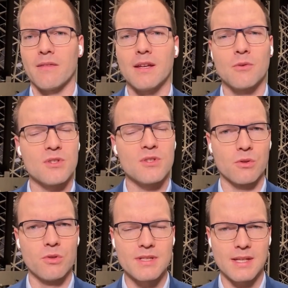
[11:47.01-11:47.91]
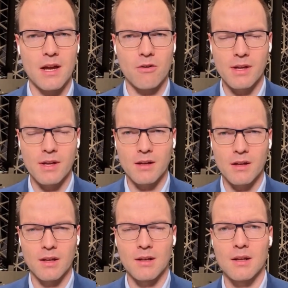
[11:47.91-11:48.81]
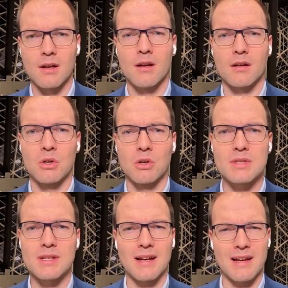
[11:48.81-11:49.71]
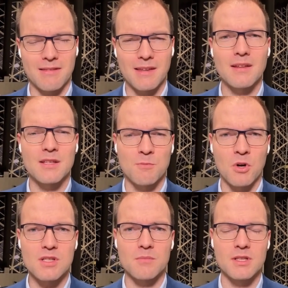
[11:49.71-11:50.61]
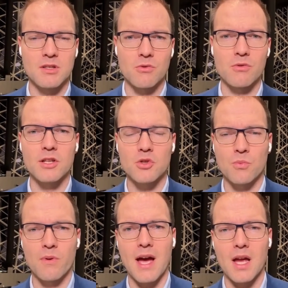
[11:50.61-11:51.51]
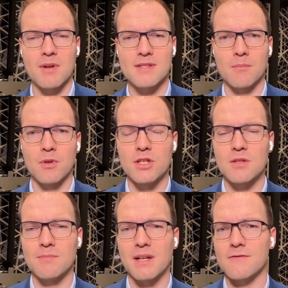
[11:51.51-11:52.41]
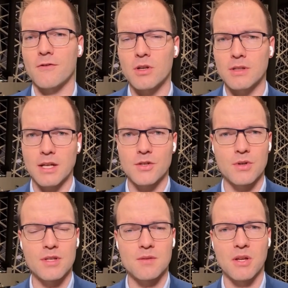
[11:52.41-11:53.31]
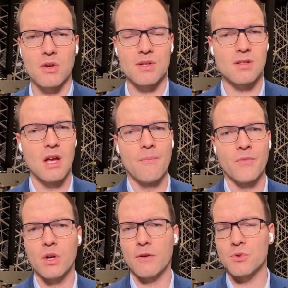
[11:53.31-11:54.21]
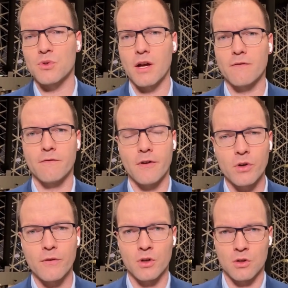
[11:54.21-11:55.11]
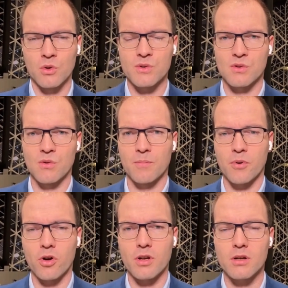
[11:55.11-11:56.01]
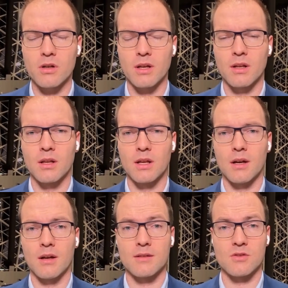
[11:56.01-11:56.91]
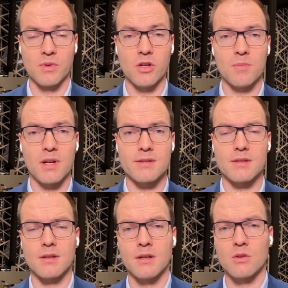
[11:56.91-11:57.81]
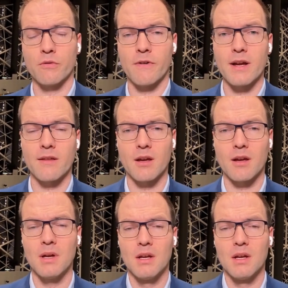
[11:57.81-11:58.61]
I think it was Rylsk area in Kursk. I think it's possible to reach with HIMARS ammunition, but it's very dangerous because you have to drive very close to the border in Sumy Oblast to fire